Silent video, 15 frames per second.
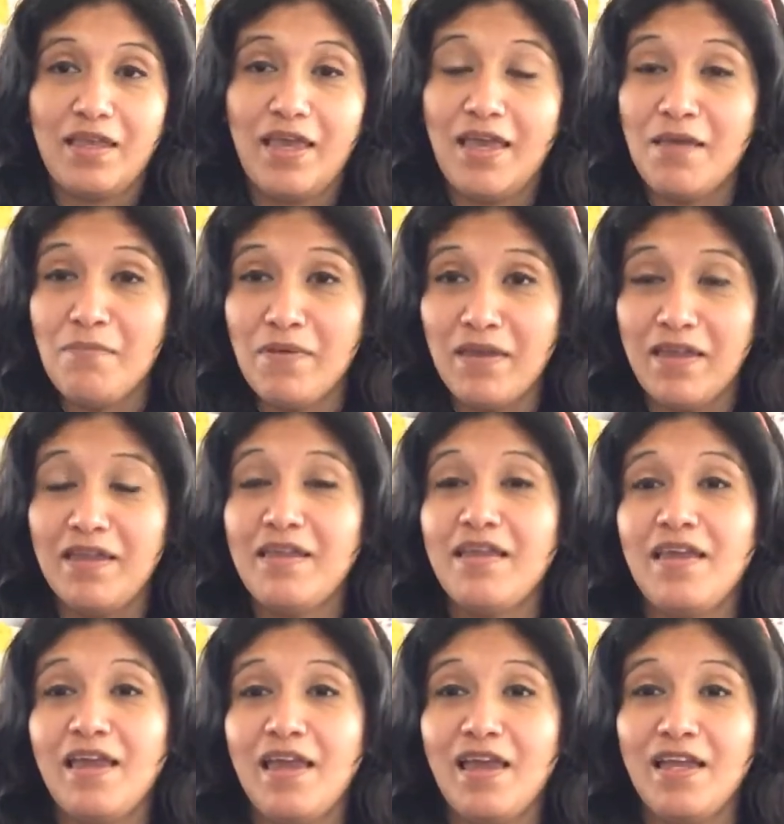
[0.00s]
Ebe
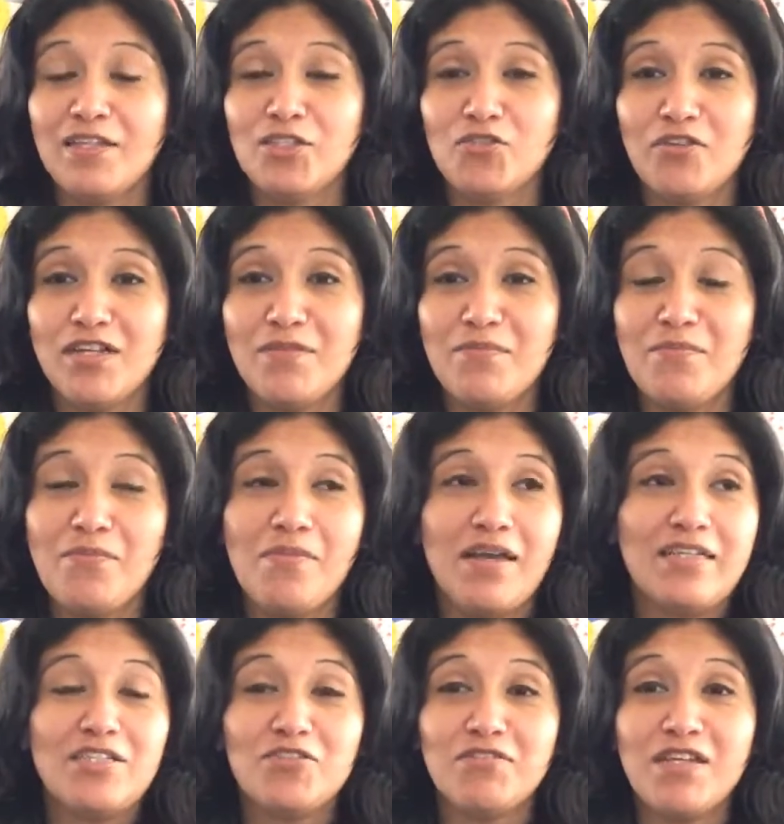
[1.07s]
had joined
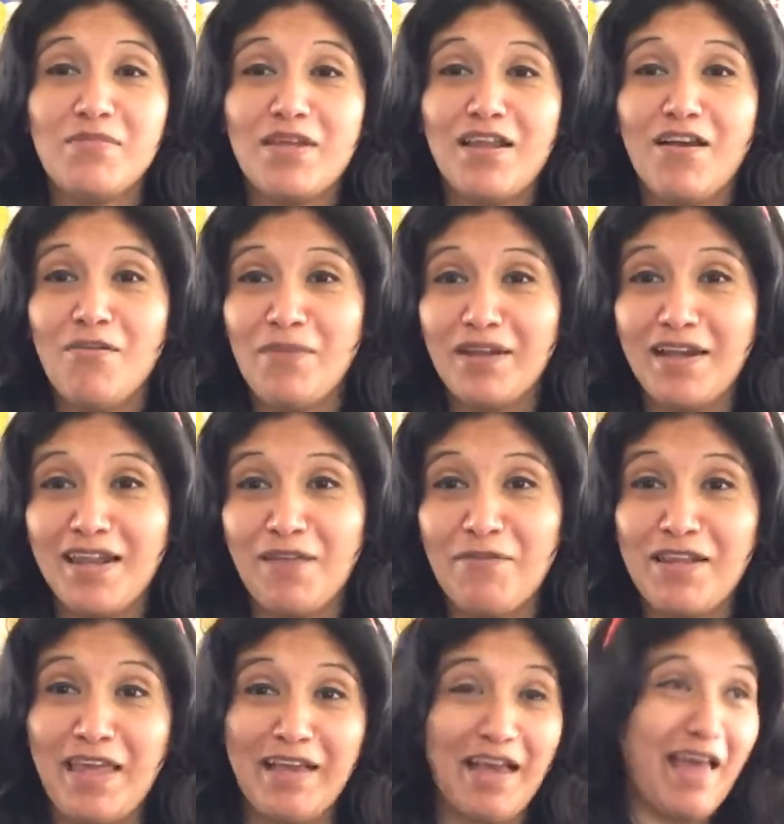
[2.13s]
my stream, and oh my god, I
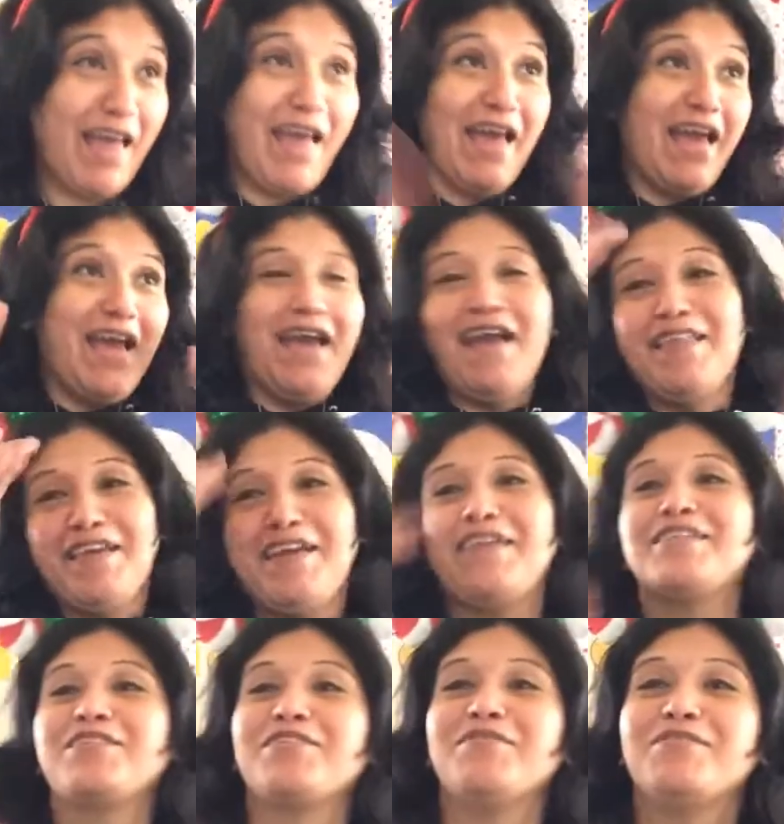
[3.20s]
went like
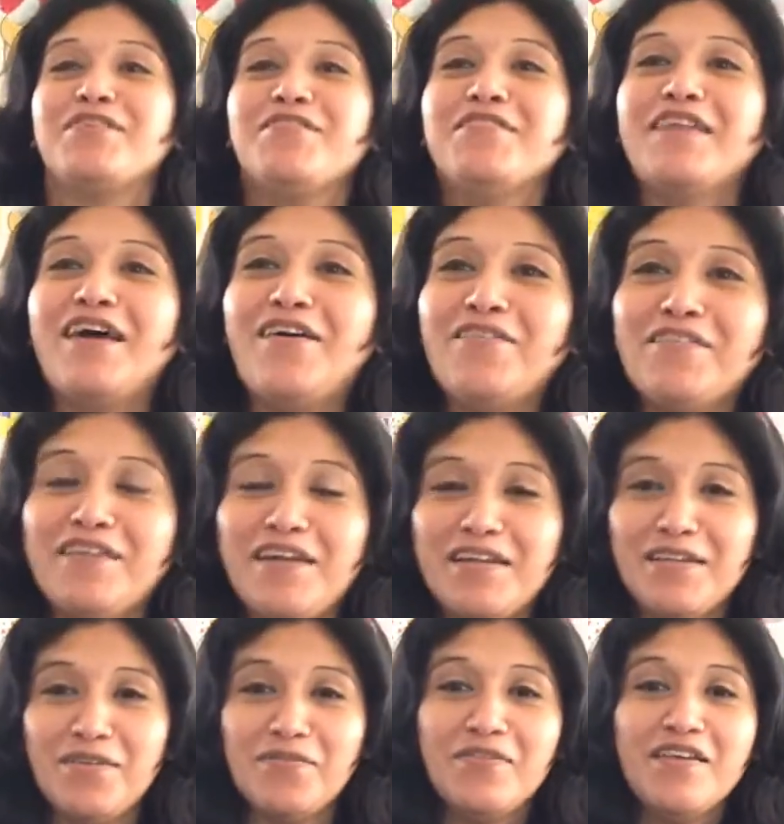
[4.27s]
I screamed so loud,
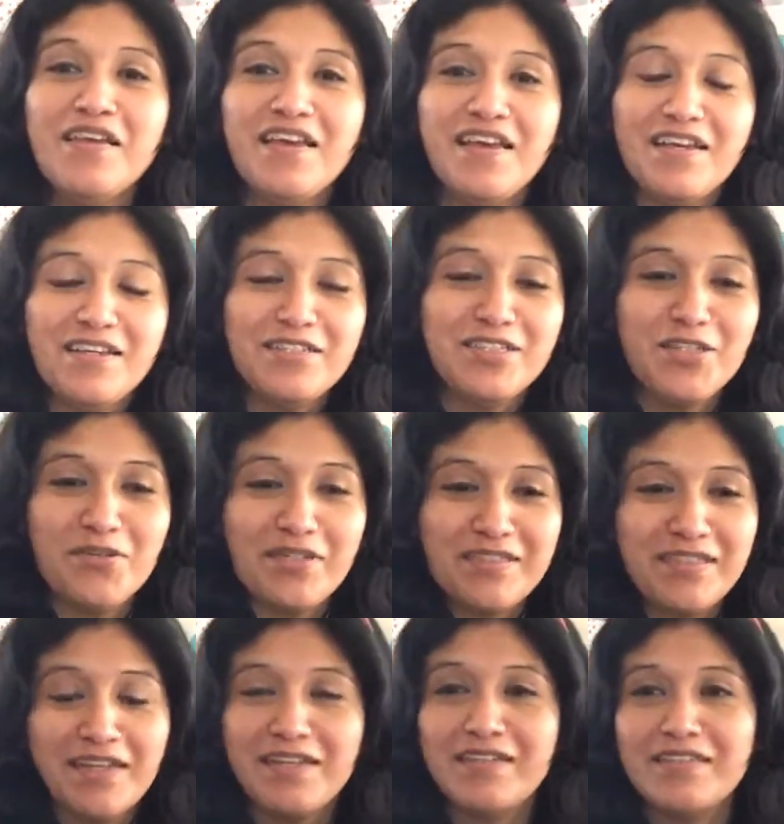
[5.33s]
kind of. I got so
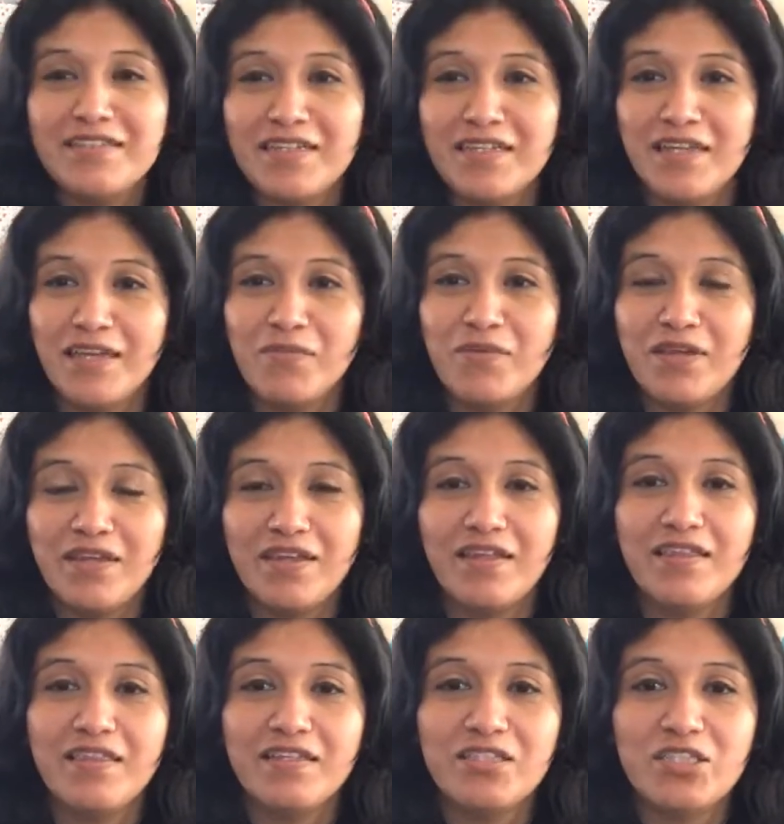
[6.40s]
excited seeing Ebe
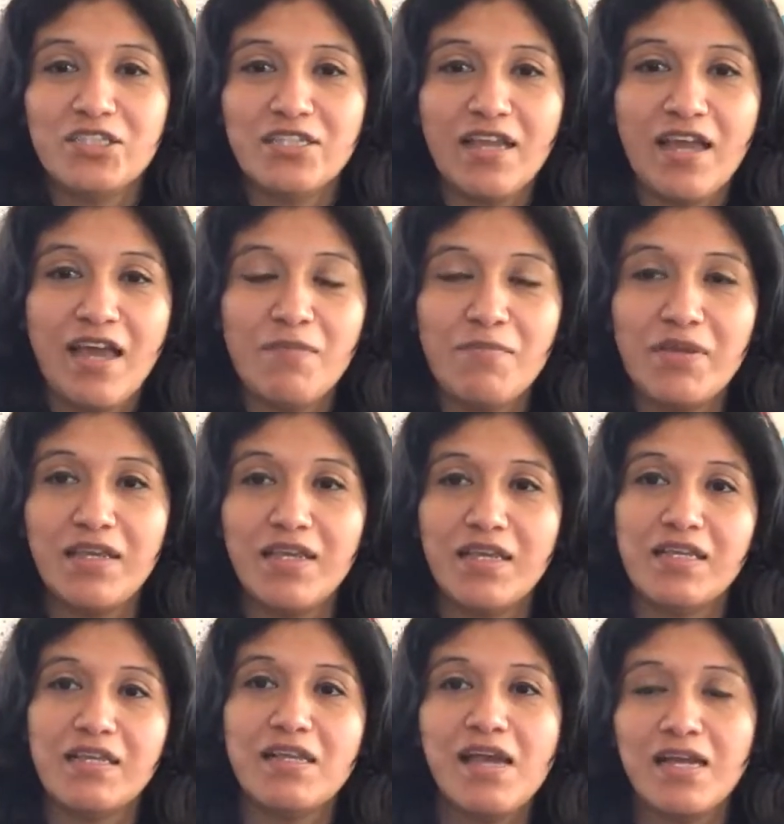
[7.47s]
in the chat, but
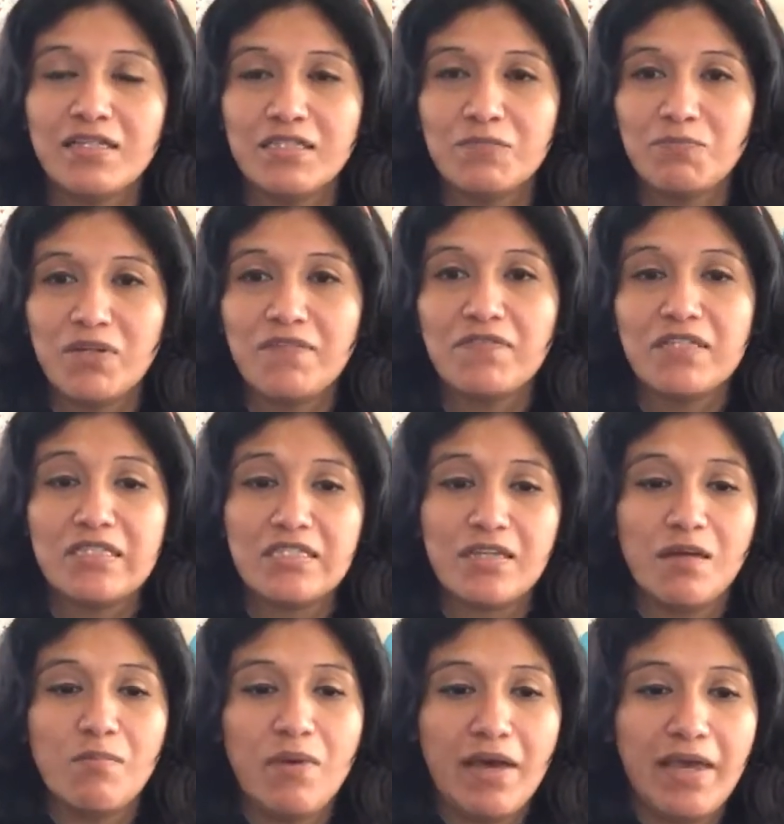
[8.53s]
he had briefly
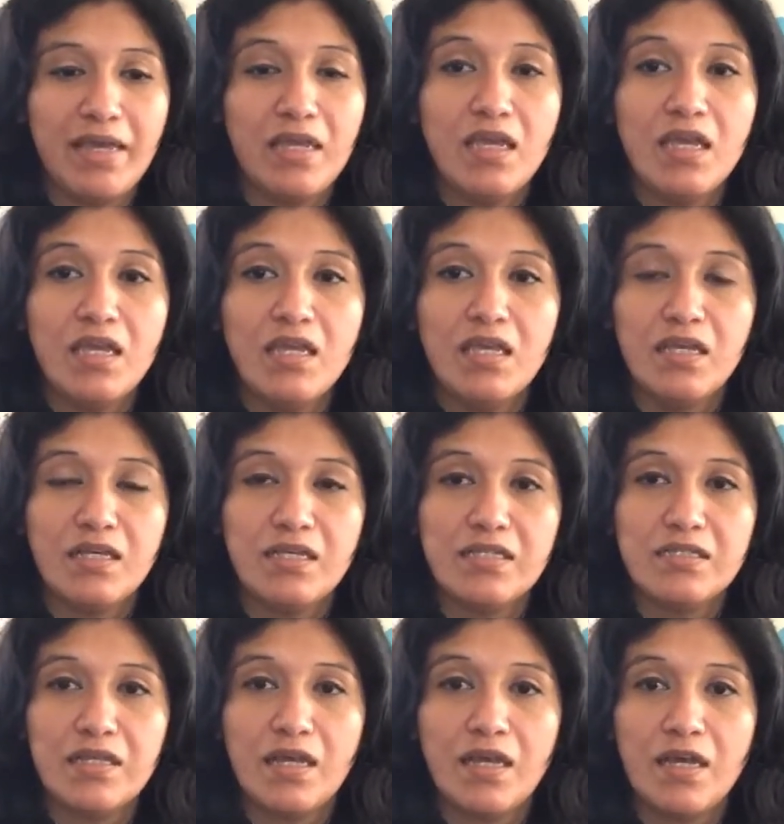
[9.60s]
stopped by
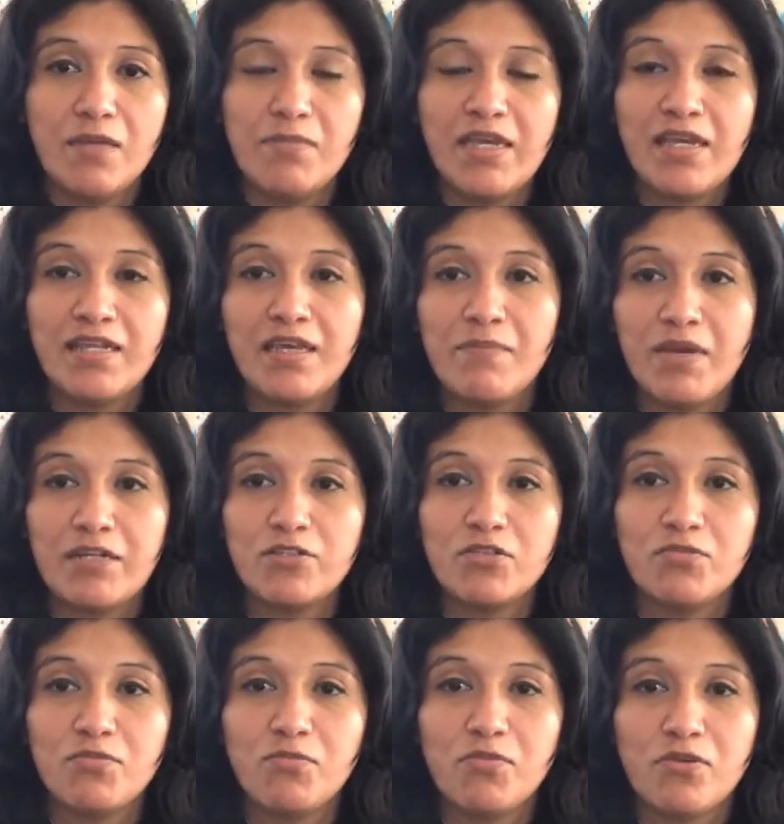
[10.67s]
because he had to get back
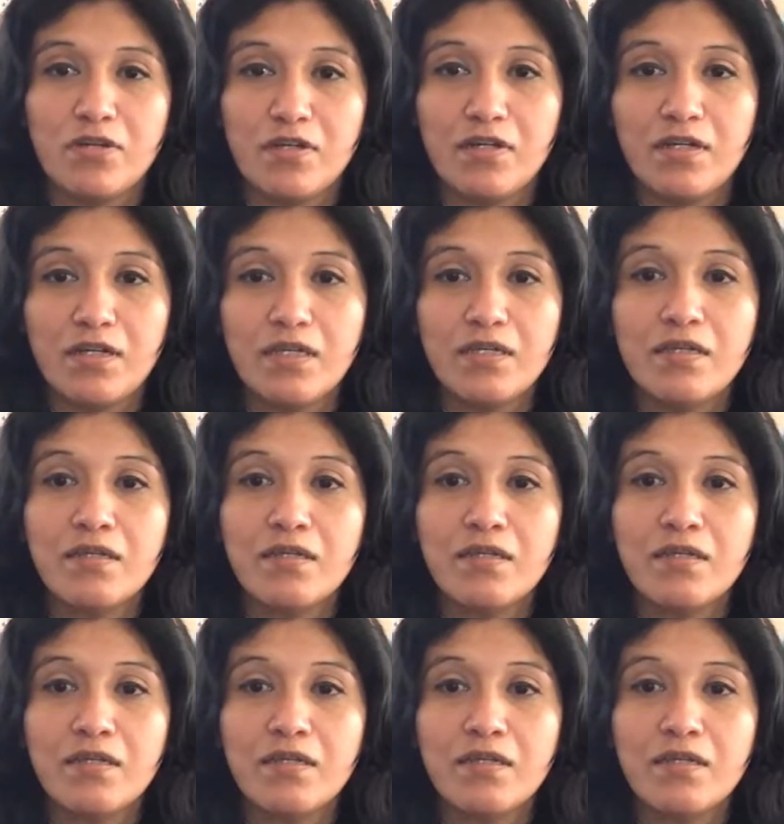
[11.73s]
to work.